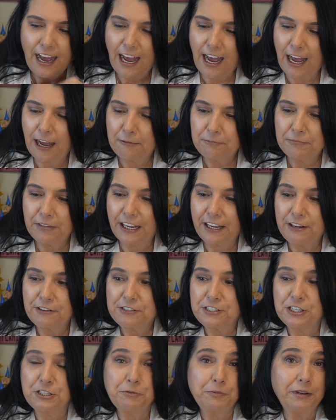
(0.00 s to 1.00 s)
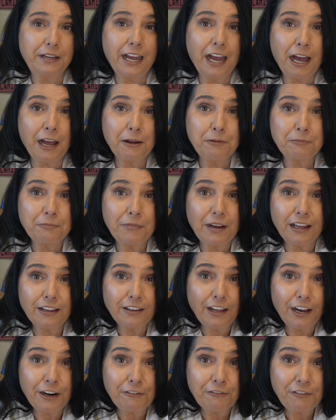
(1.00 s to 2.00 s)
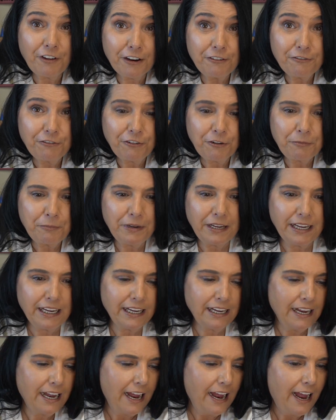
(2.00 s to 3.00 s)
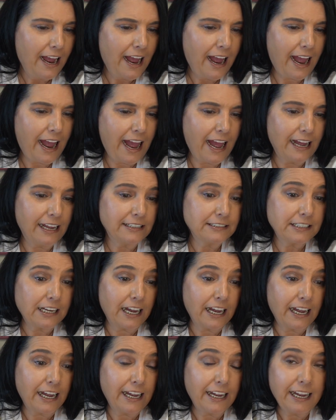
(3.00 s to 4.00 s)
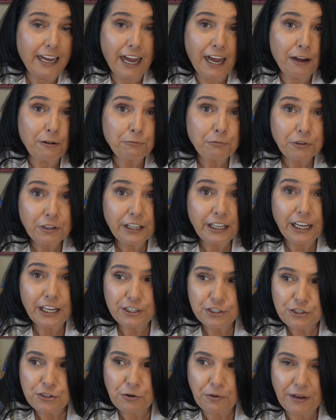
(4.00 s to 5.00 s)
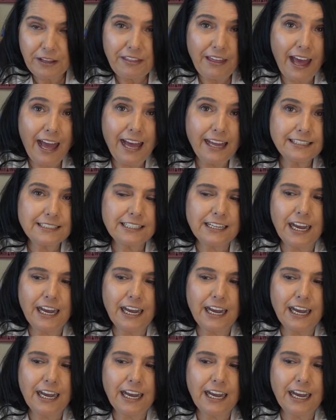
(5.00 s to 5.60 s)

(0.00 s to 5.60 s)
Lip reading: Legos has become a lot of fun for me, and I really enjoy that.